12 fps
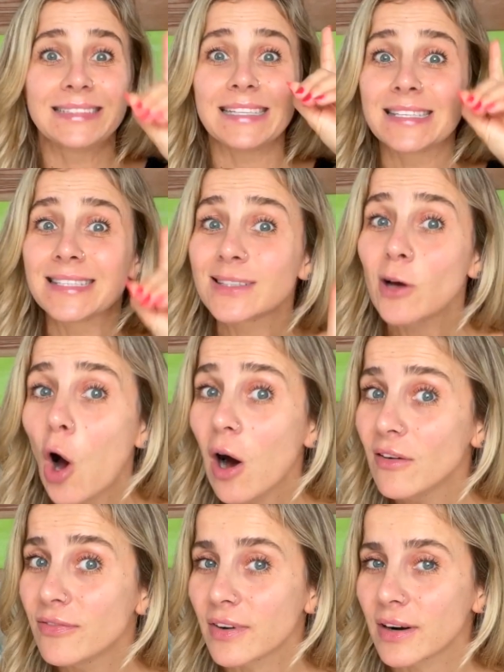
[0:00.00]

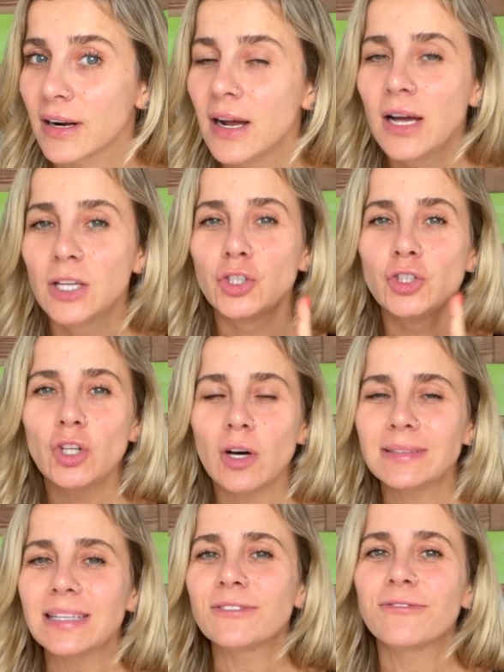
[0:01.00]
discovered
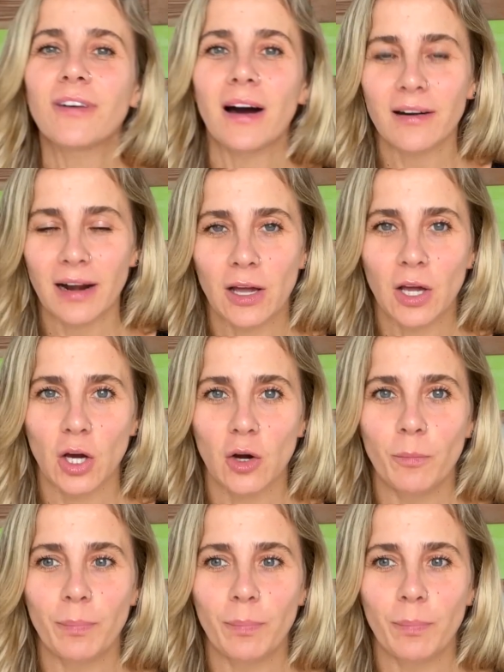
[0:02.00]
not that far ago,